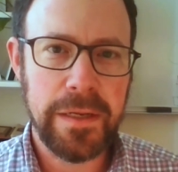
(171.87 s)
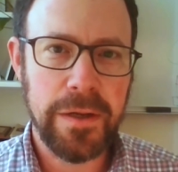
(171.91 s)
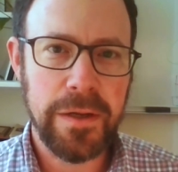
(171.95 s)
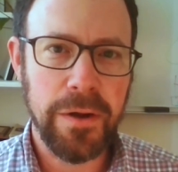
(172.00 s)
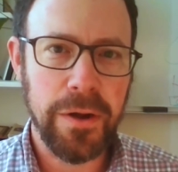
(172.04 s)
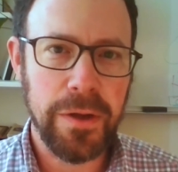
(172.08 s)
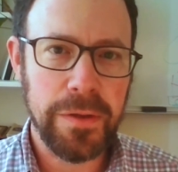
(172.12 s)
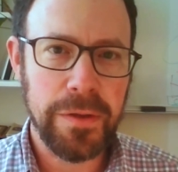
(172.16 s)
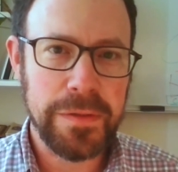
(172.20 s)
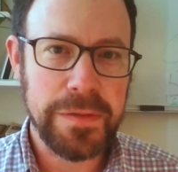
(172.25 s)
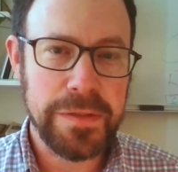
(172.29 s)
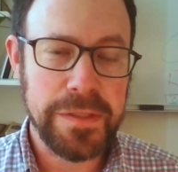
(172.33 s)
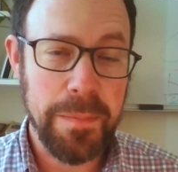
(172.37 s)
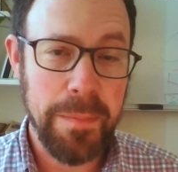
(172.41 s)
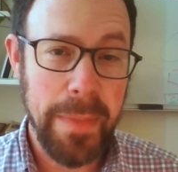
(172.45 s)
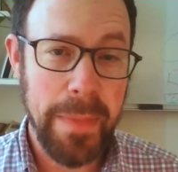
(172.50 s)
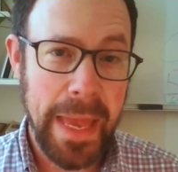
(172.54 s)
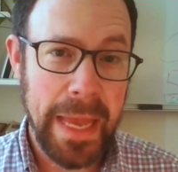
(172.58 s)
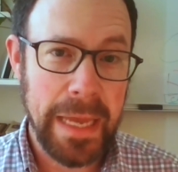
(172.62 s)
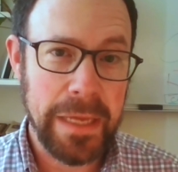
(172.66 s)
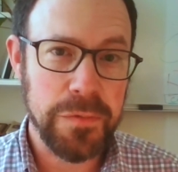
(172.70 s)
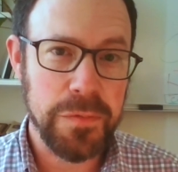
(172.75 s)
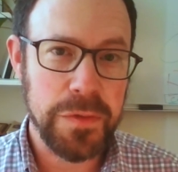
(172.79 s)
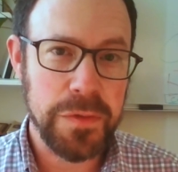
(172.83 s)
called
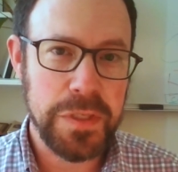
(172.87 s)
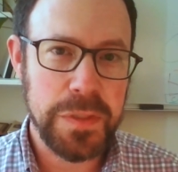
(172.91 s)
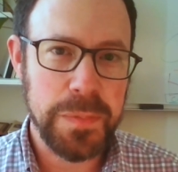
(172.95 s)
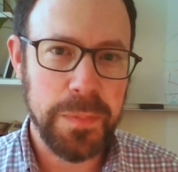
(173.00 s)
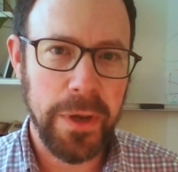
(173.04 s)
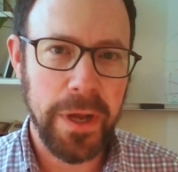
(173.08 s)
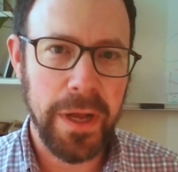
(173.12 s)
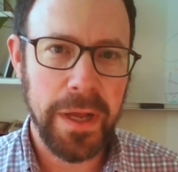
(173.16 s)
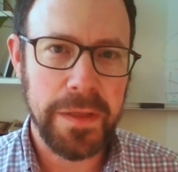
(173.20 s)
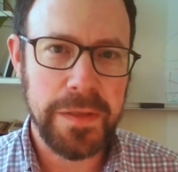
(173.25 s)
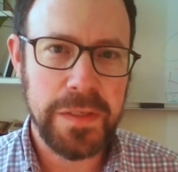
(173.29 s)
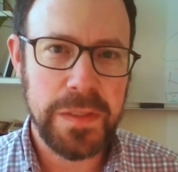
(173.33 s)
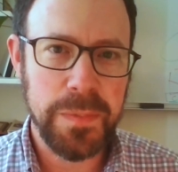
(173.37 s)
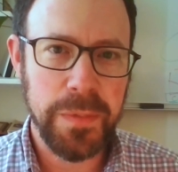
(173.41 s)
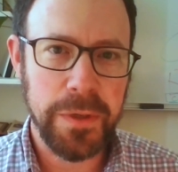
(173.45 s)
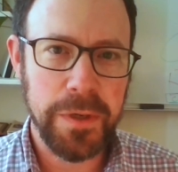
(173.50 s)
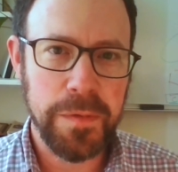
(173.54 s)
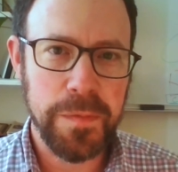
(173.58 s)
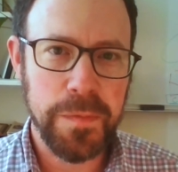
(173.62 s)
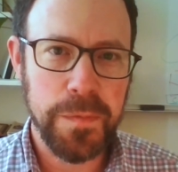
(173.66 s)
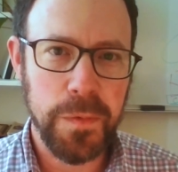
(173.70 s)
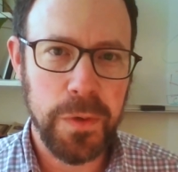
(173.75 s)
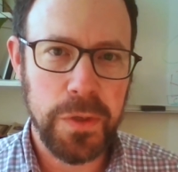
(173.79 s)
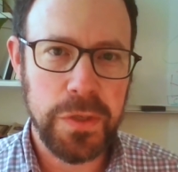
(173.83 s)
demand response, but
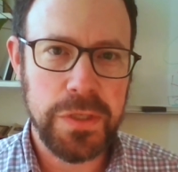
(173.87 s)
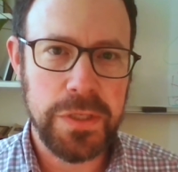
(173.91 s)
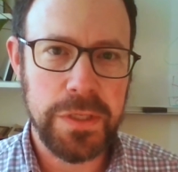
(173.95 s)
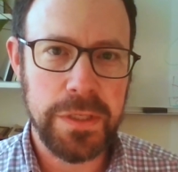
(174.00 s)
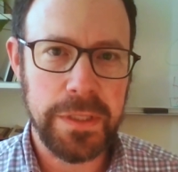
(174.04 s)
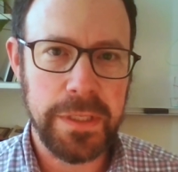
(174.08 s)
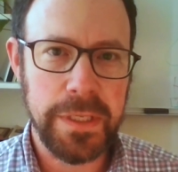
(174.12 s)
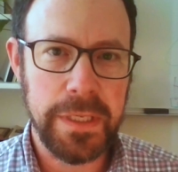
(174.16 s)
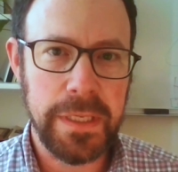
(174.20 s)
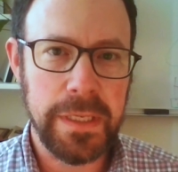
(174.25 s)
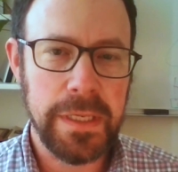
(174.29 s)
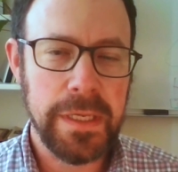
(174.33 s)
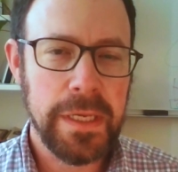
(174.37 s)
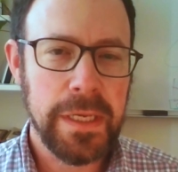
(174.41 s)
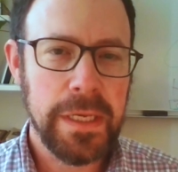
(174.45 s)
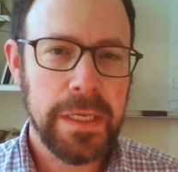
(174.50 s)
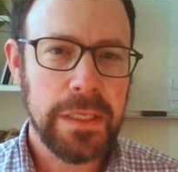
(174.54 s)
unfortunately,